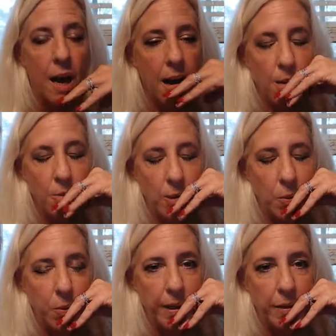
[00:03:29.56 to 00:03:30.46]
uh, with
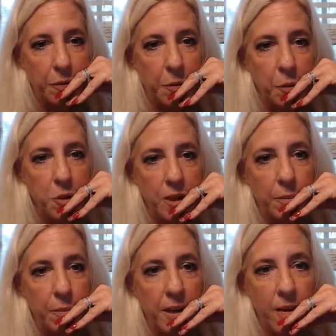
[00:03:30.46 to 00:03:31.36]
the Wheel of Fortune,
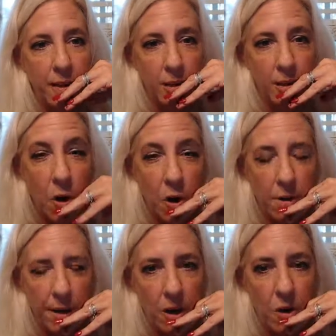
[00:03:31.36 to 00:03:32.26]
and we know that's a
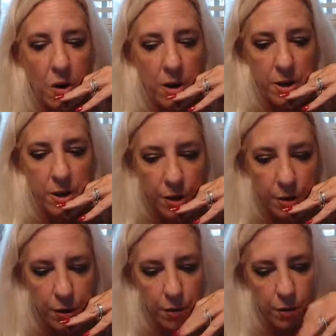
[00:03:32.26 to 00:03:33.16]
karma card
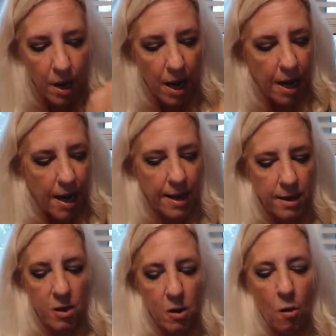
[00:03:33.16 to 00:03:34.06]
too.
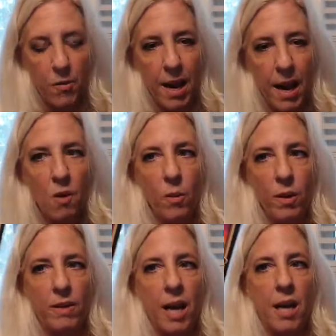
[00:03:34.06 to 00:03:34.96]
And so now
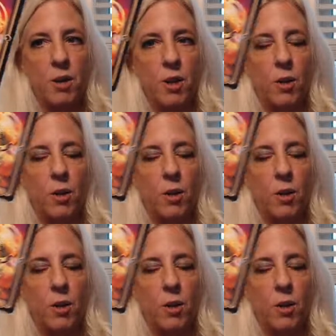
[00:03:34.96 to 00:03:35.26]
we've gotten